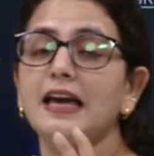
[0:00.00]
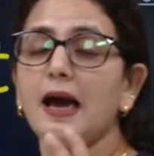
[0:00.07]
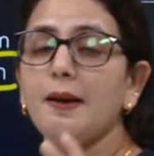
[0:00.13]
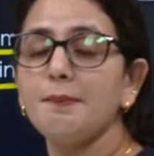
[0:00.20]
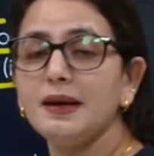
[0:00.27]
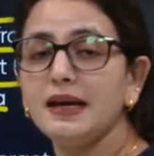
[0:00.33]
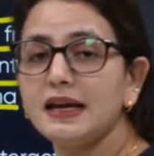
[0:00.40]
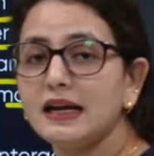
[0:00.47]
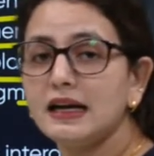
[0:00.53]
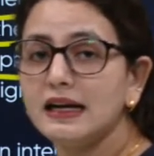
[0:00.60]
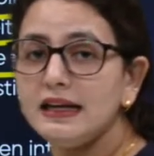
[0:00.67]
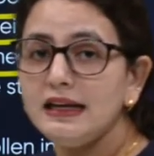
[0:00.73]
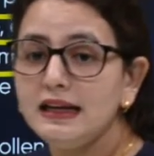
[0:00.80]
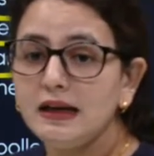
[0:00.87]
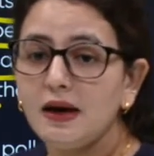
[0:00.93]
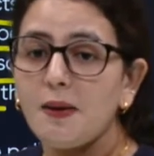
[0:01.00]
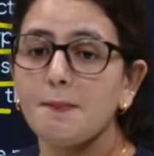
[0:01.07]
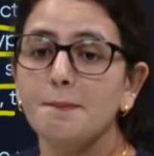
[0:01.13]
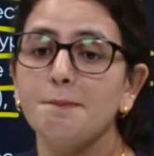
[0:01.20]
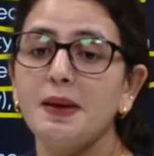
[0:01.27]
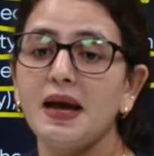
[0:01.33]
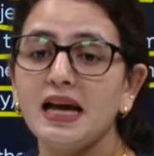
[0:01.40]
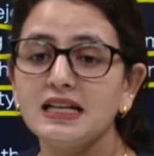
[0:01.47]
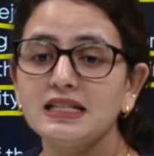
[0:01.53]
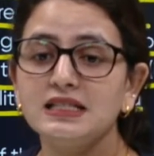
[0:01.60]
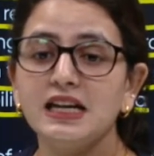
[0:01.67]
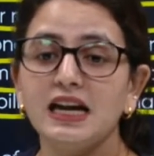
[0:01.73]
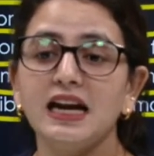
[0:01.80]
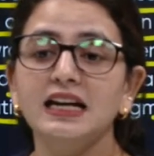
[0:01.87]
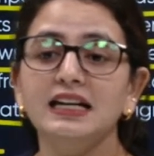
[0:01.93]
chemical
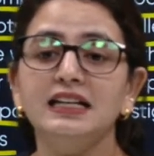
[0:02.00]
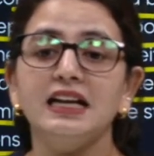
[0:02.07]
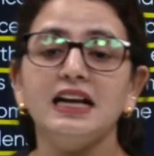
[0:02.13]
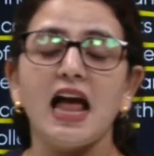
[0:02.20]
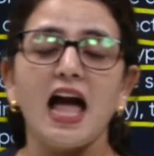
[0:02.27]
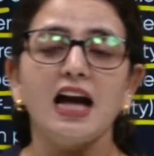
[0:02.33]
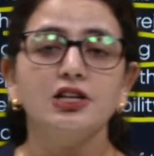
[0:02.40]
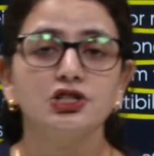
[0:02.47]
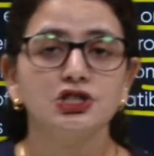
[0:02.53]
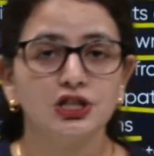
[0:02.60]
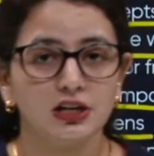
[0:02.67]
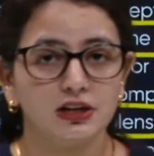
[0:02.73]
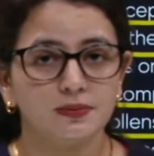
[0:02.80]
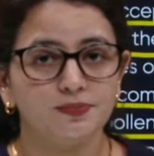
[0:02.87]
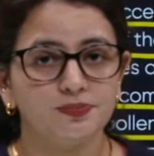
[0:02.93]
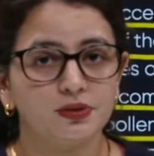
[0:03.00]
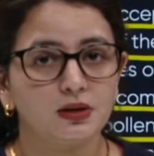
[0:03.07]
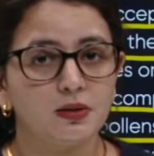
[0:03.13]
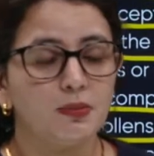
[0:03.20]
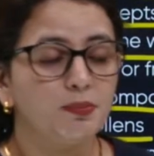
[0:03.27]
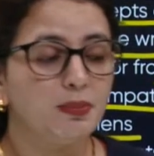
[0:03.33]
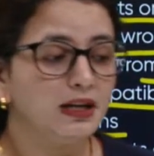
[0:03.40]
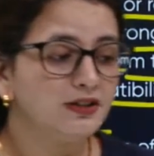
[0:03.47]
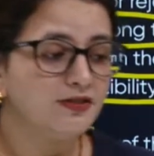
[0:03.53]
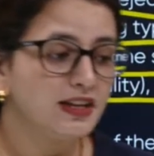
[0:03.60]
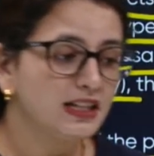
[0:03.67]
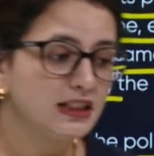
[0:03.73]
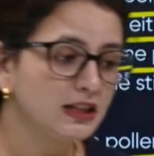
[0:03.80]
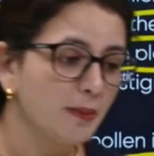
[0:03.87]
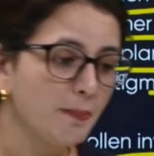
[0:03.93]
based interaction
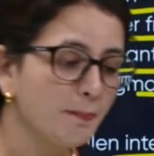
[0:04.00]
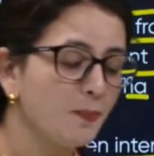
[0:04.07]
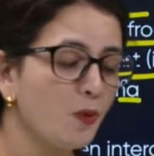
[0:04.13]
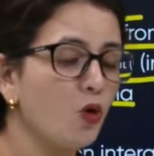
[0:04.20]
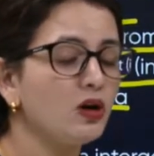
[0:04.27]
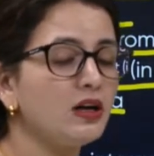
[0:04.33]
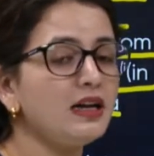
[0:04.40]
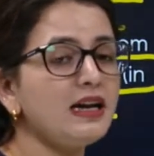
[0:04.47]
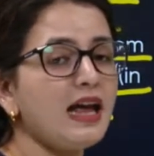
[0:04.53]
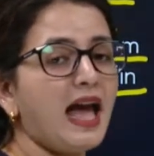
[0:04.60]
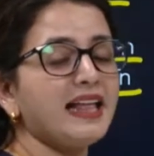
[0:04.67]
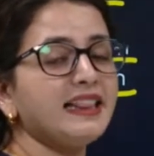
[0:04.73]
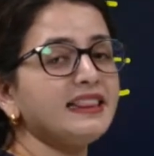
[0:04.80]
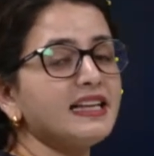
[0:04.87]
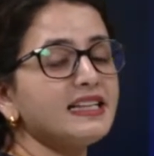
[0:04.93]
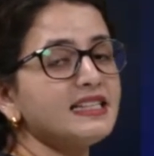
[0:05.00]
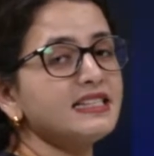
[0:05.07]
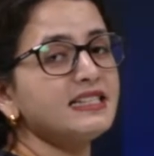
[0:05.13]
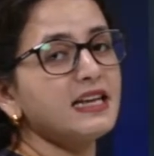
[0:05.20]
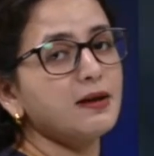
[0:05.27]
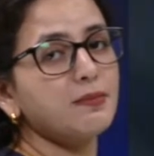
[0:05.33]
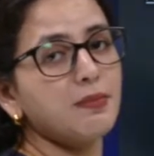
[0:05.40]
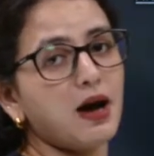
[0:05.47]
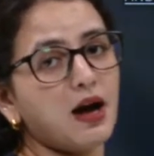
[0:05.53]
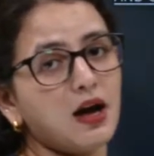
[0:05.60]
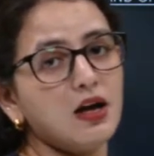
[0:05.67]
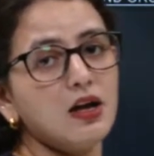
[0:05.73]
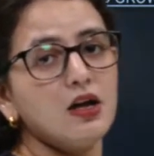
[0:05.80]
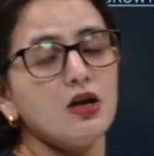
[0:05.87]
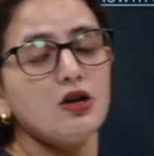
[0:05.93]
between the pollen and the
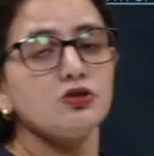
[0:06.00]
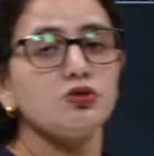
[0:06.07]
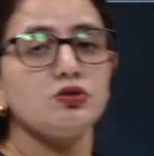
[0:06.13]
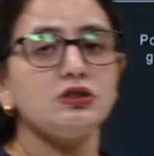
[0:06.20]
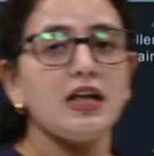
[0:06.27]
stigma, so